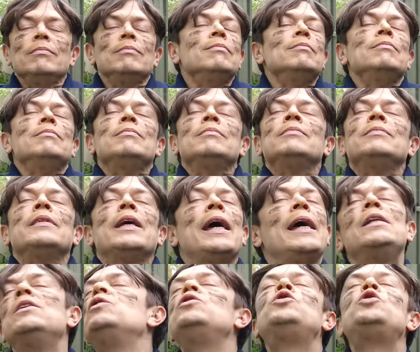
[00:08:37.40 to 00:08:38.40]
so if you
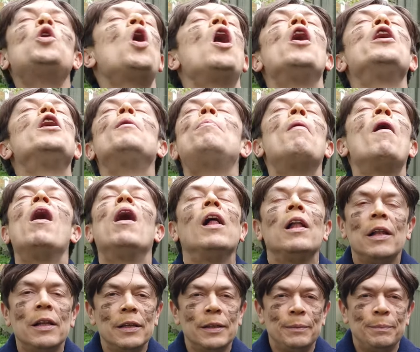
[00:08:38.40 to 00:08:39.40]
have a Norwegian
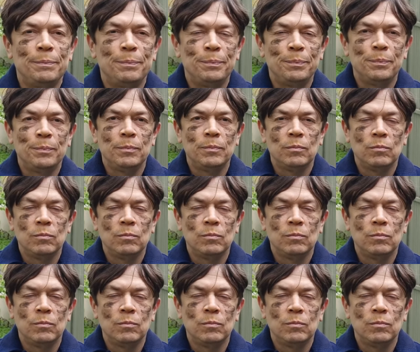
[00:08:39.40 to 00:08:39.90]
friend, if you have a